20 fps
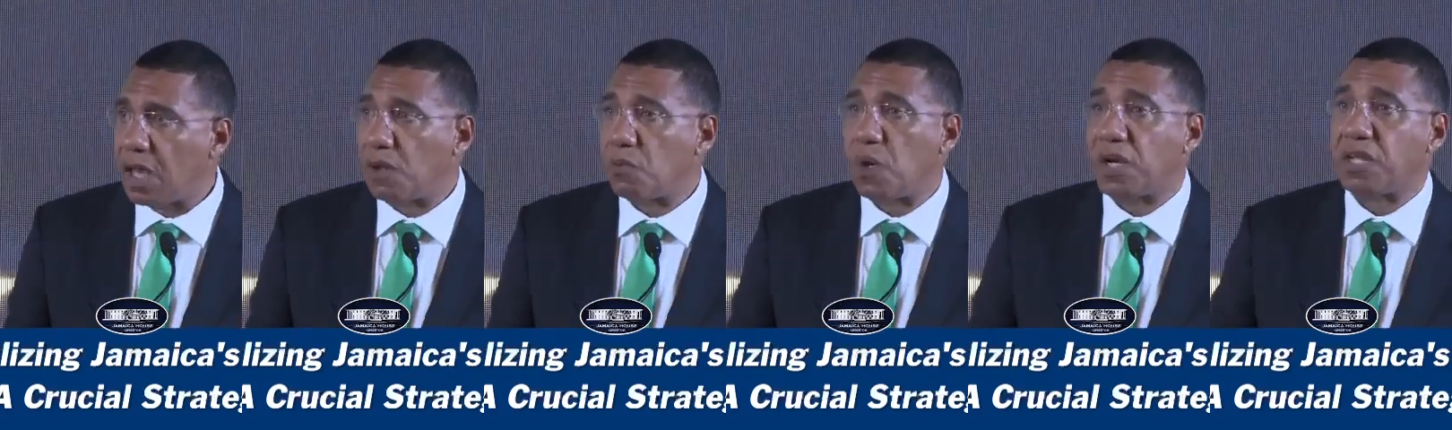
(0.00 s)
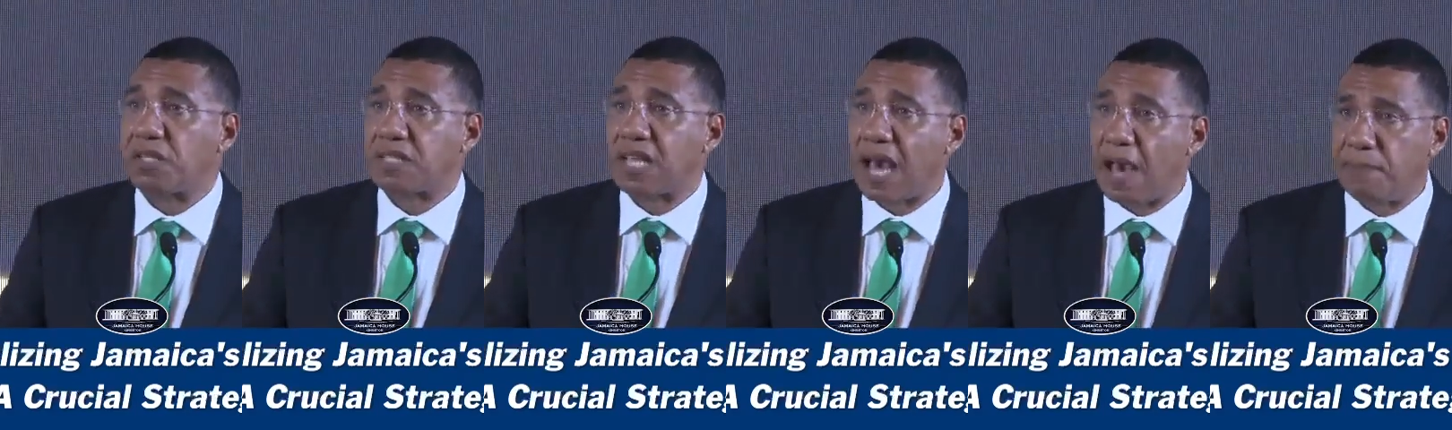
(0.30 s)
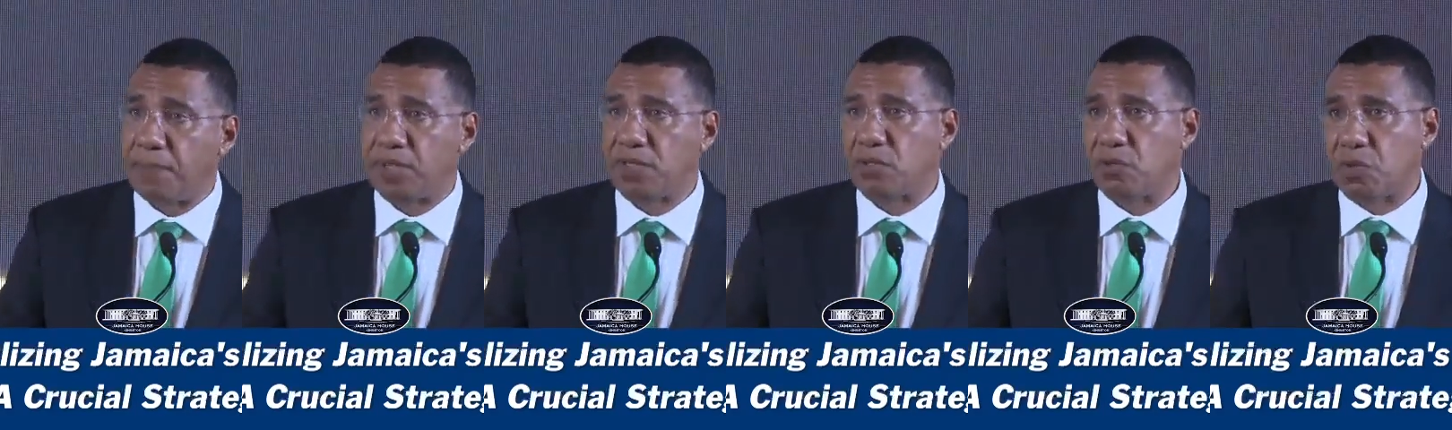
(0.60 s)
And what has
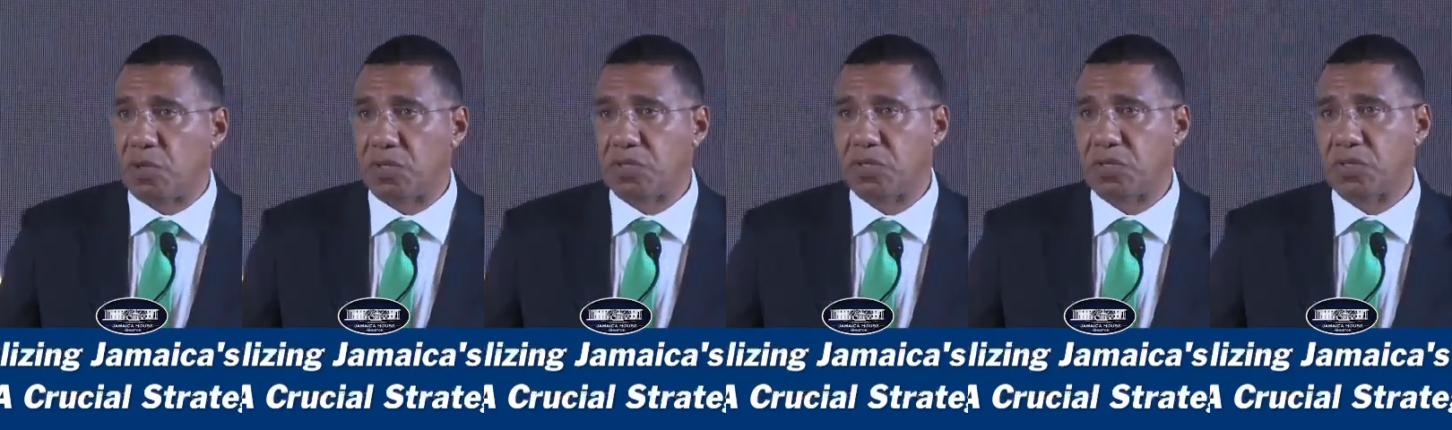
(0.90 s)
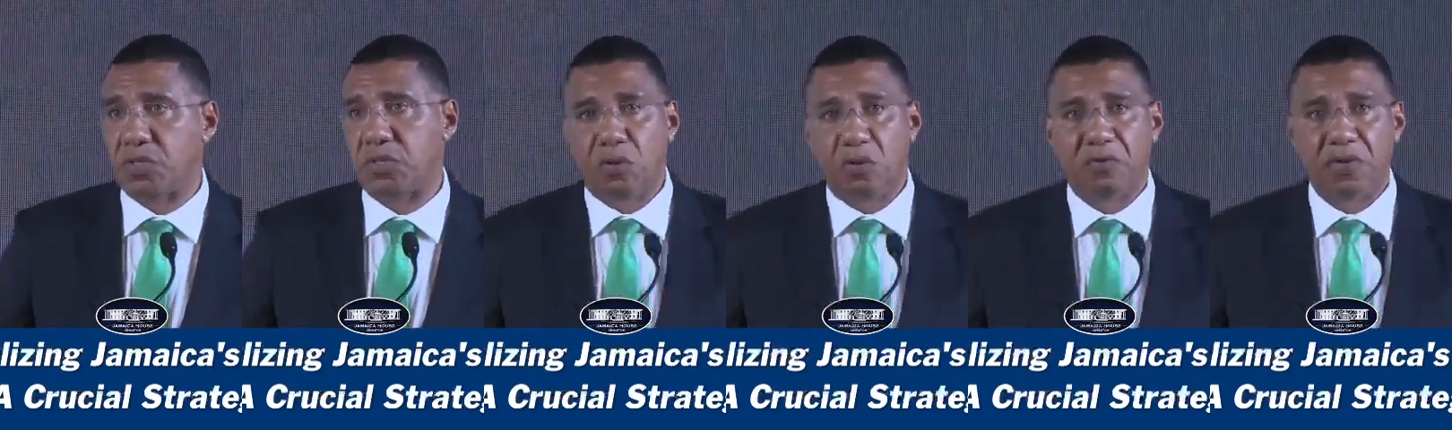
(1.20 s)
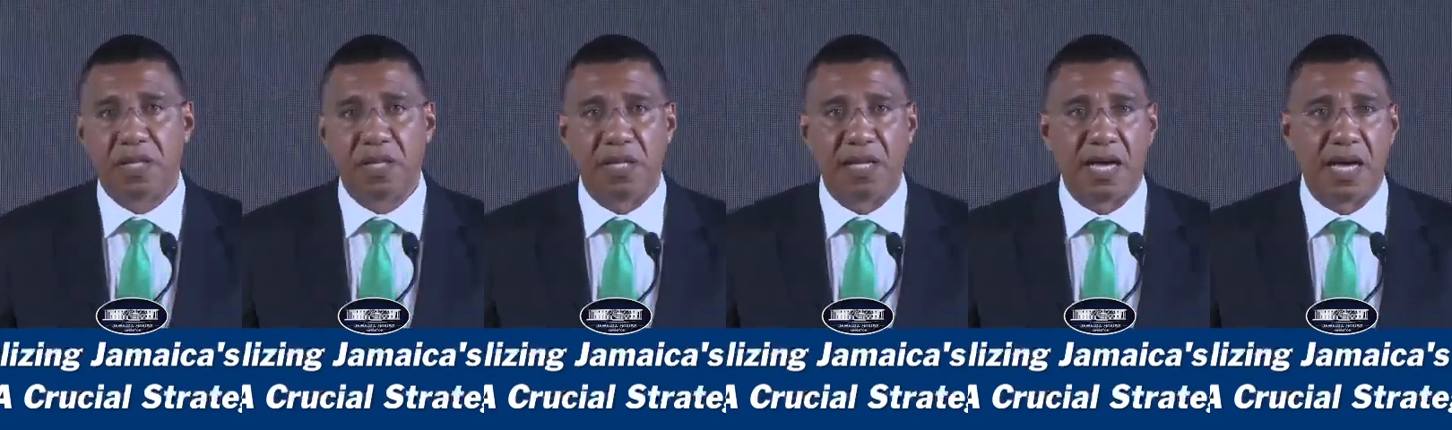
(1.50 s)
happened to us over
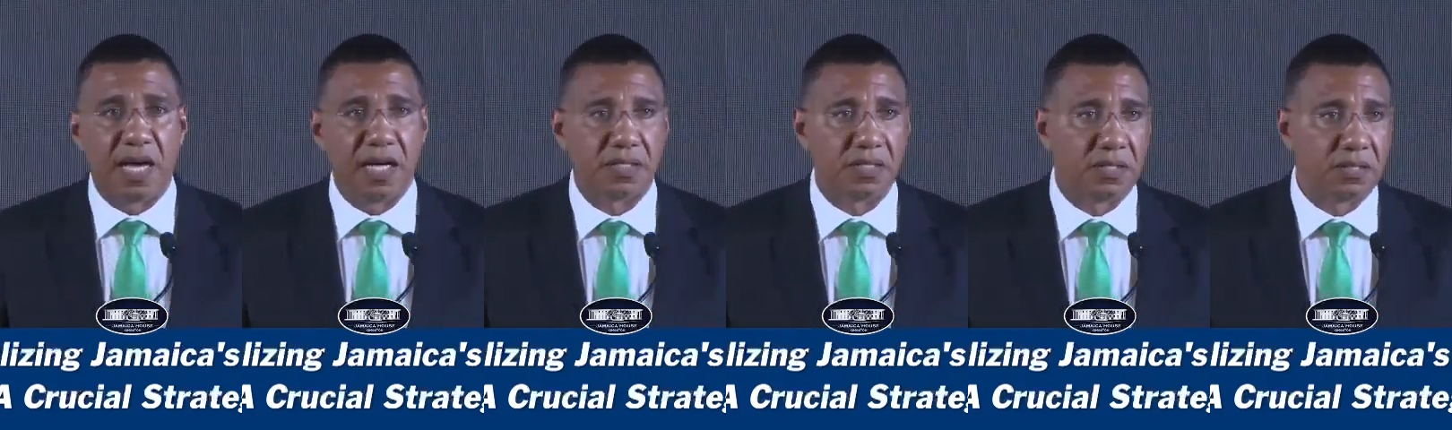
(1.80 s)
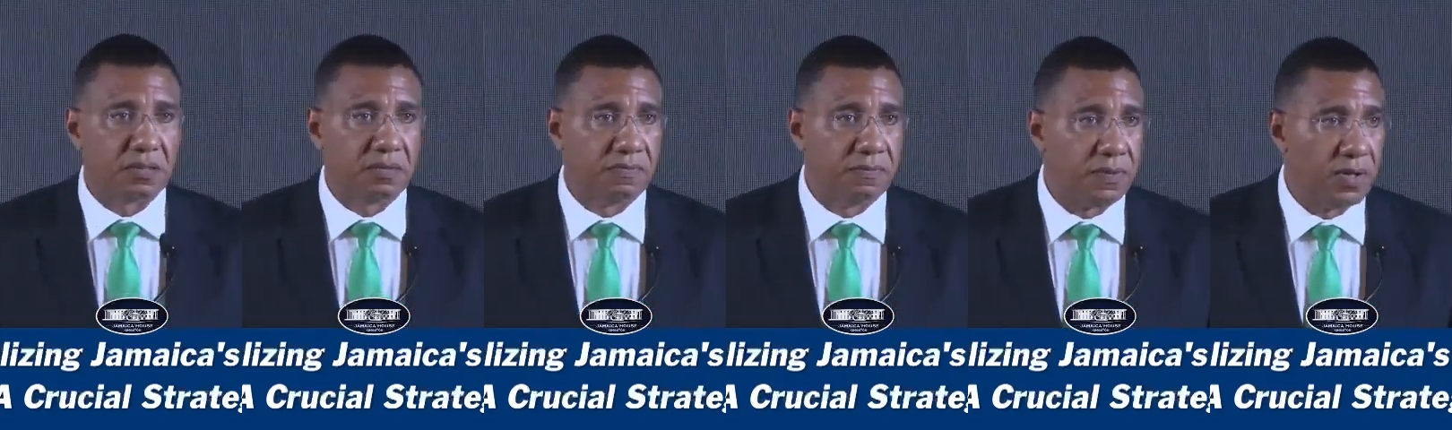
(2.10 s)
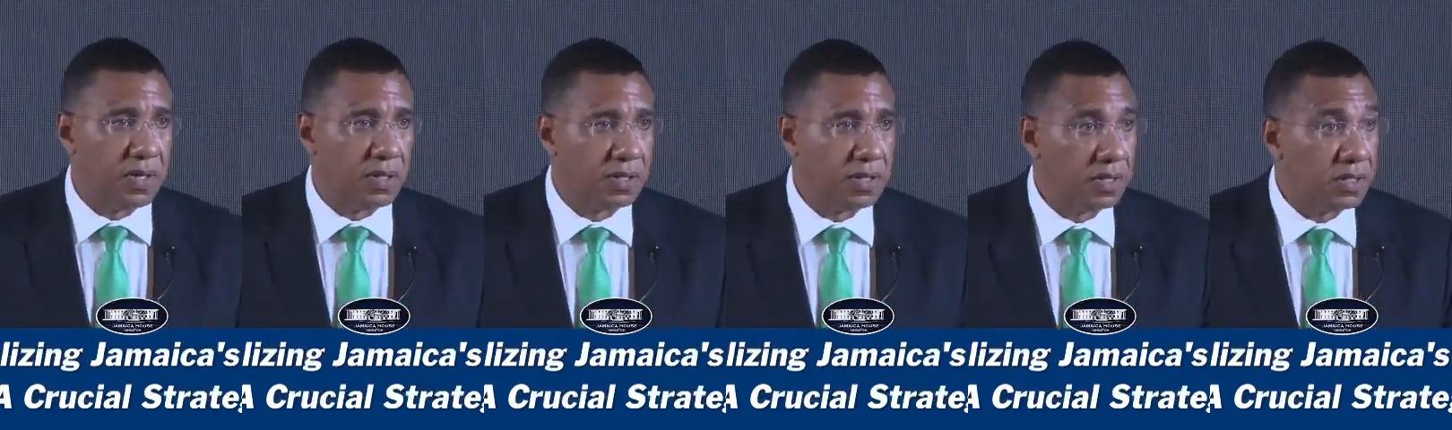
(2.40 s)
the last
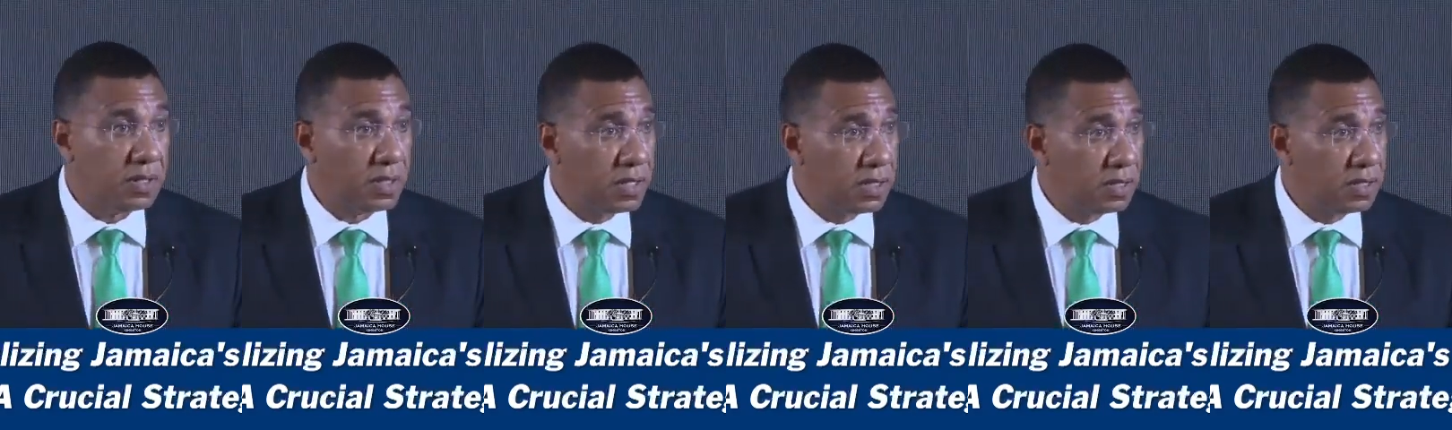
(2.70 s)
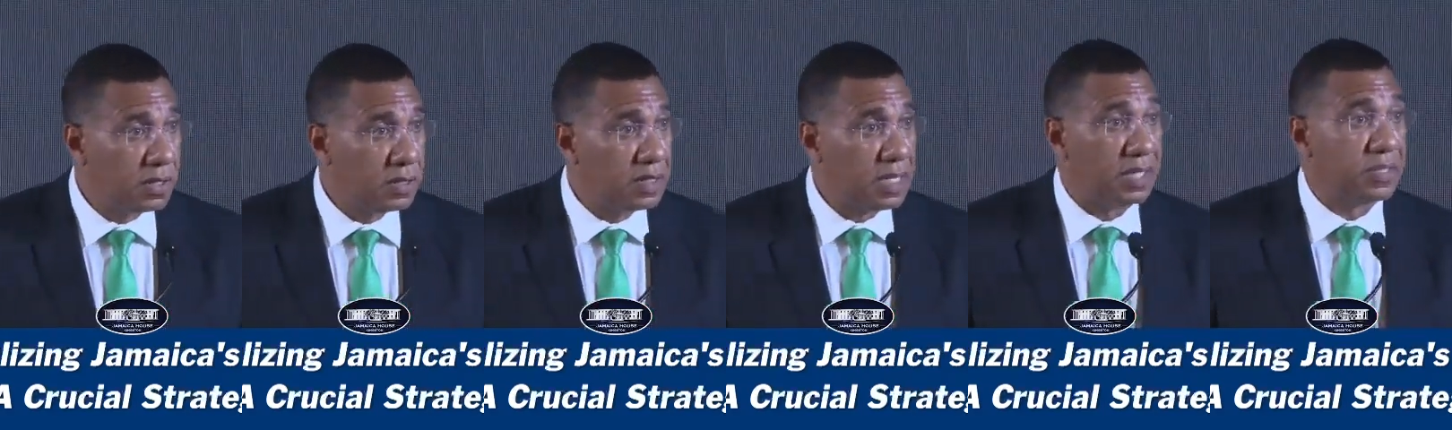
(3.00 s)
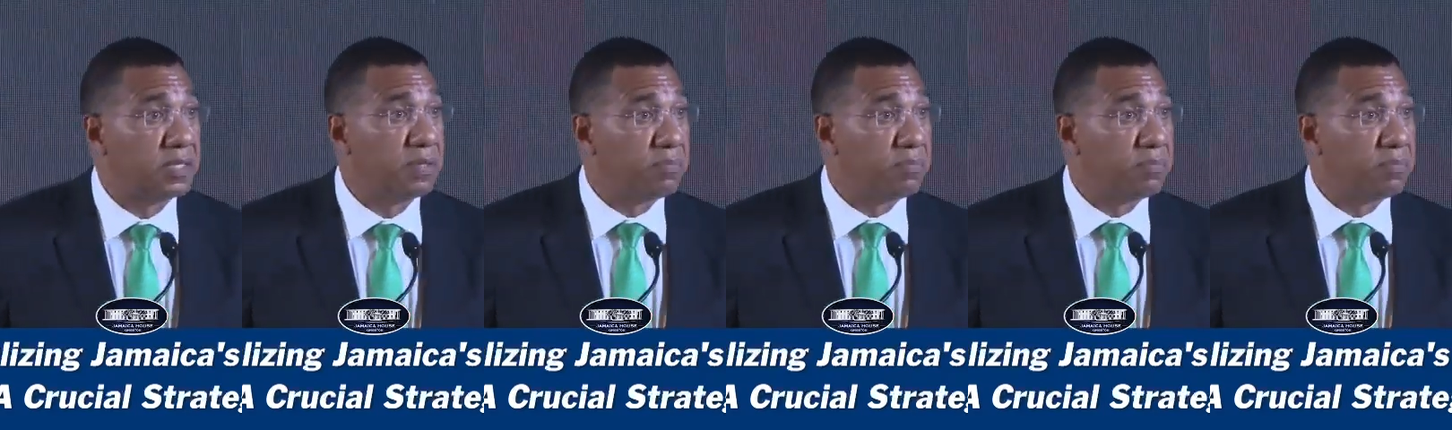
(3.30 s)
40 years as the